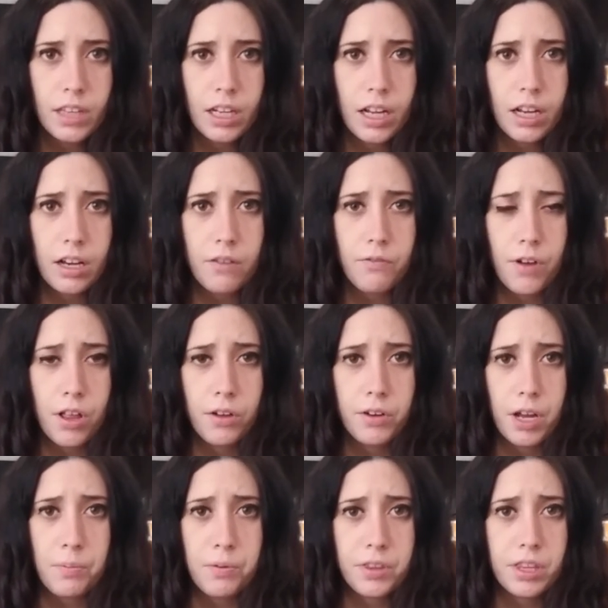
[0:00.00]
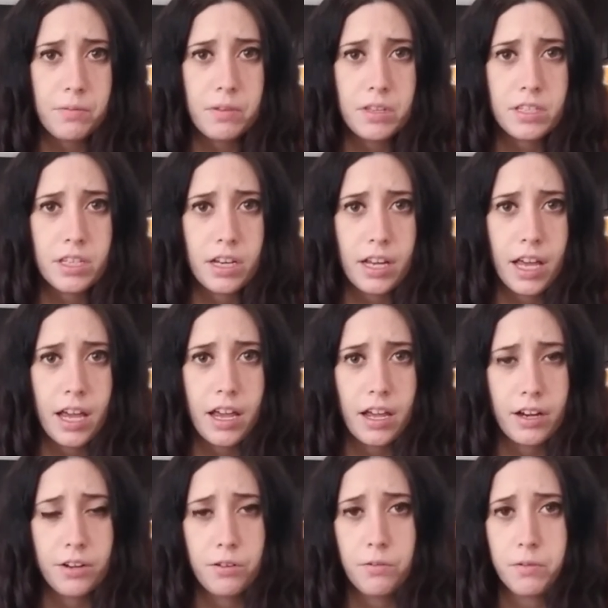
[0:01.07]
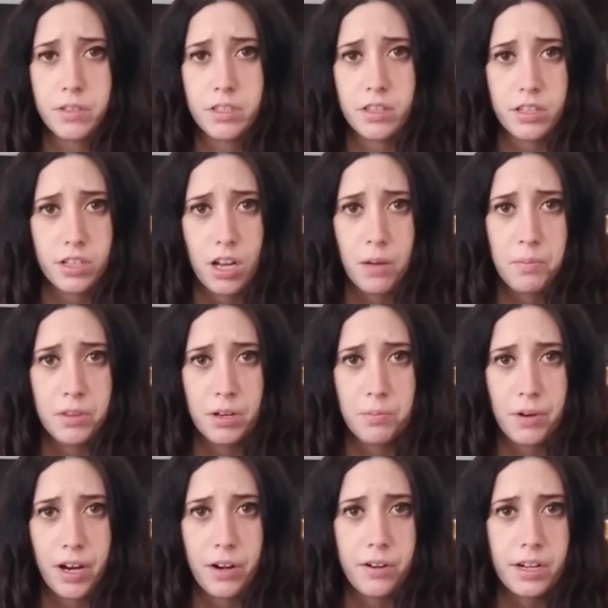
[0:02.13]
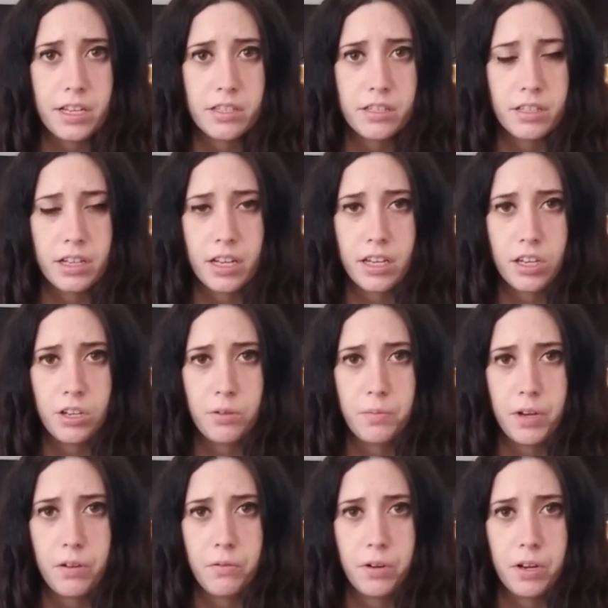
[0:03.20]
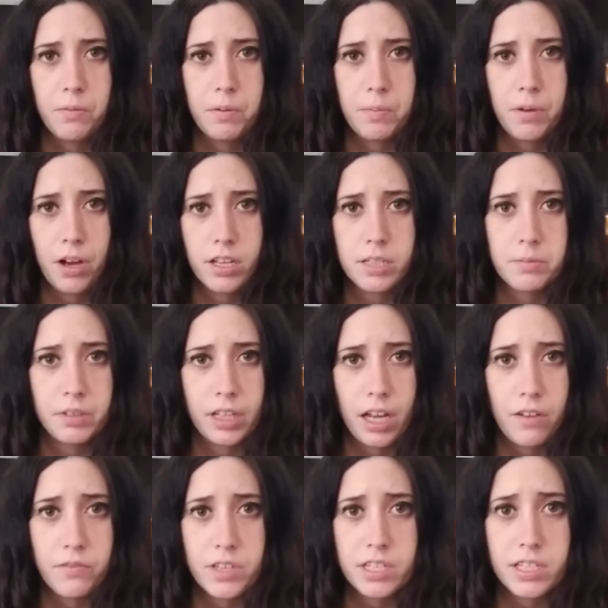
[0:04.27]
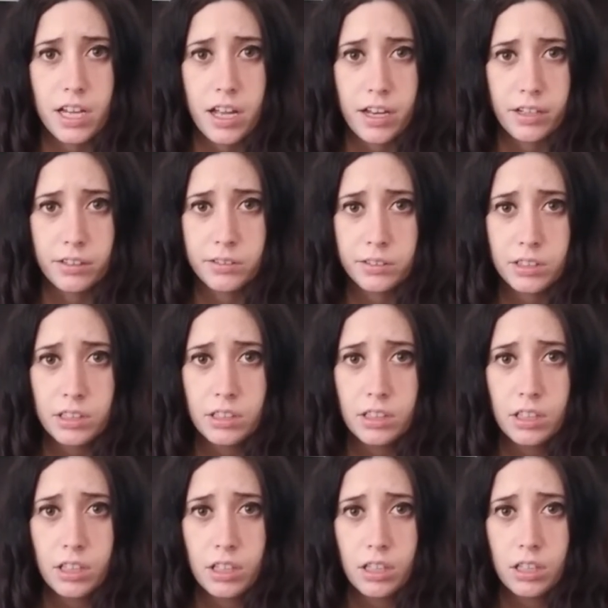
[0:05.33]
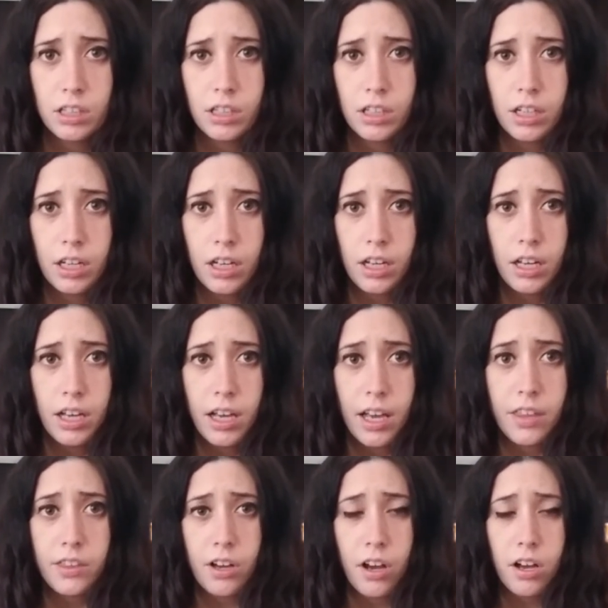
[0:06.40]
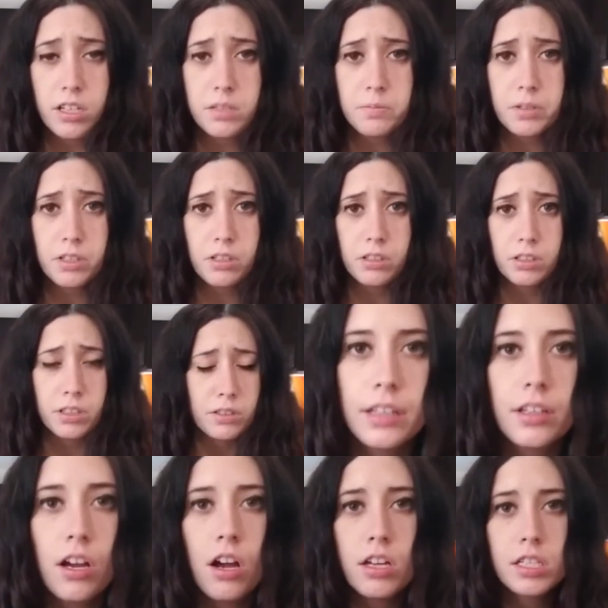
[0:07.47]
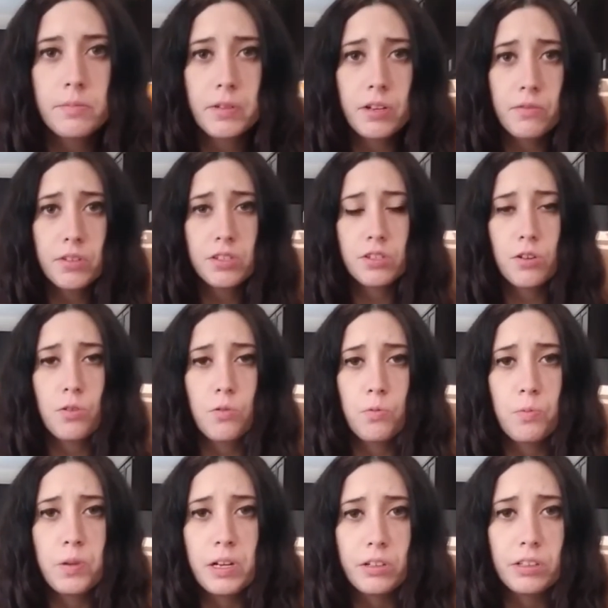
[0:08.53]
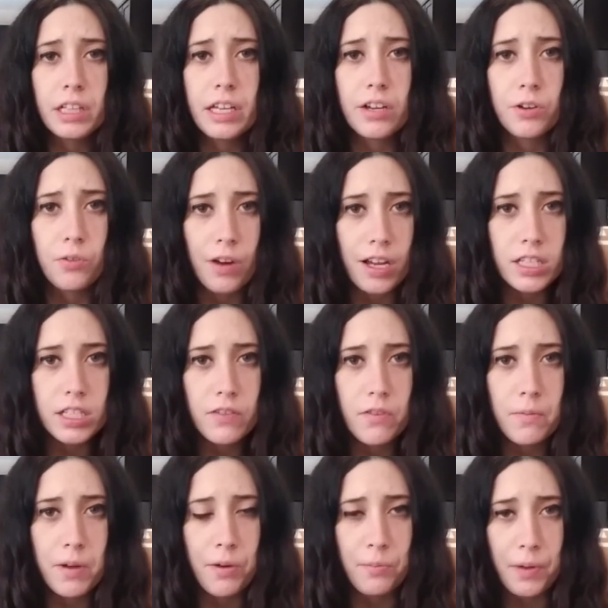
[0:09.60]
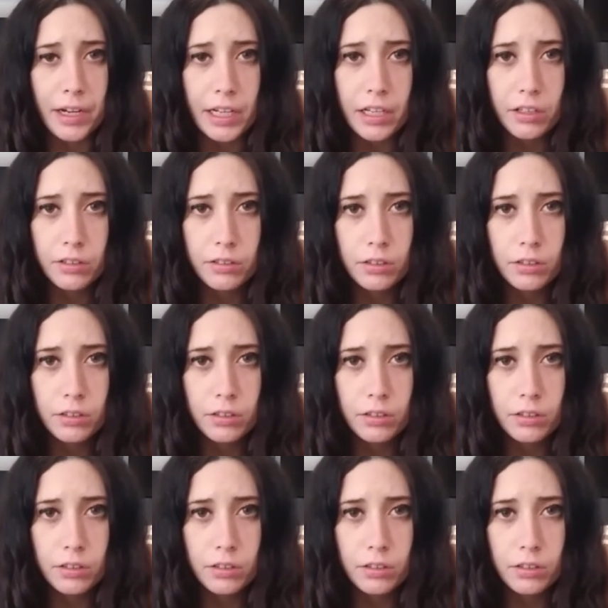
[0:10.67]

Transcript: and I followed up with him and said, hey, I know it wasn't the top of their priorities in the NICU, but would it be possible to have this done? And the hospital was so weirdly aggressive about money.